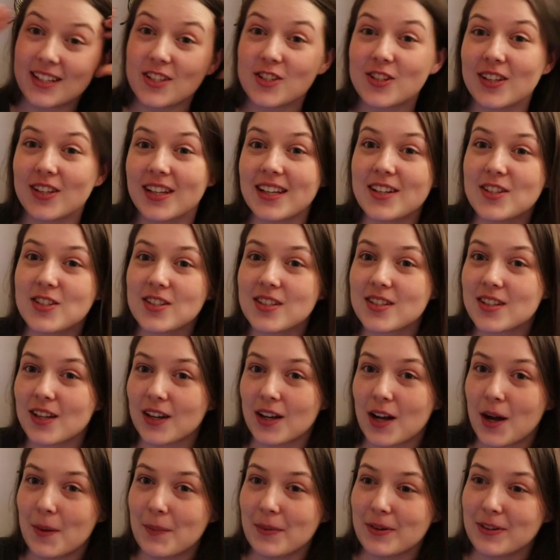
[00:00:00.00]
Literally just a
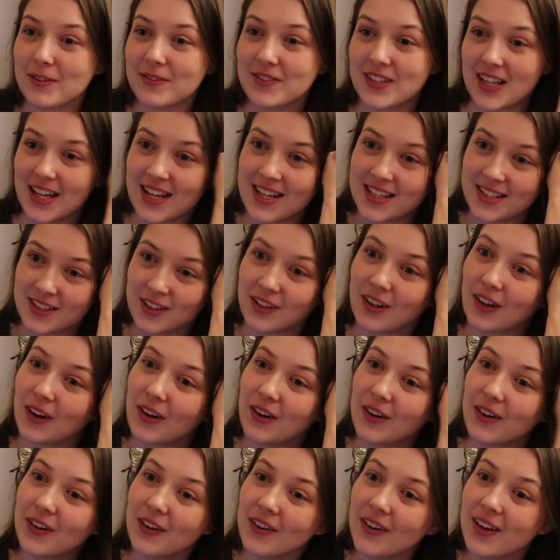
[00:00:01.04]
couple of days
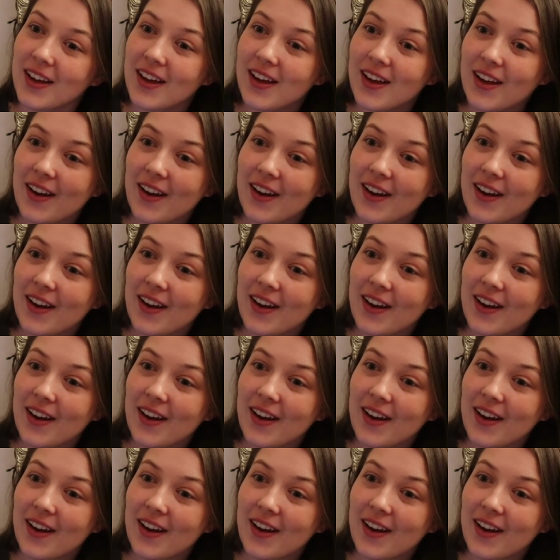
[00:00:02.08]
ago,